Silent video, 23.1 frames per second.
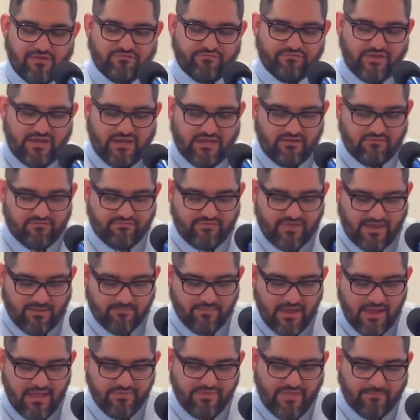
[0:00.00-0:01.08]
feet of them
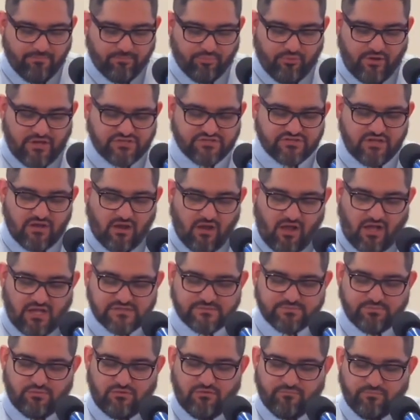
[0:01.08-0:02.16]
that preach the
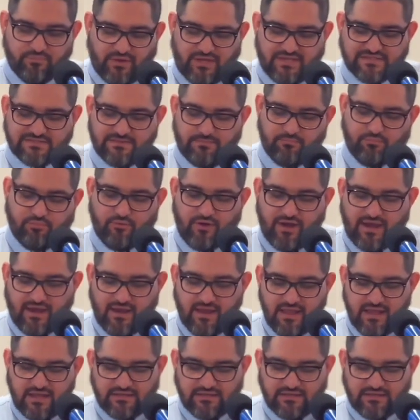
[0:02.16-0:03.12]
gospel of peace and bring,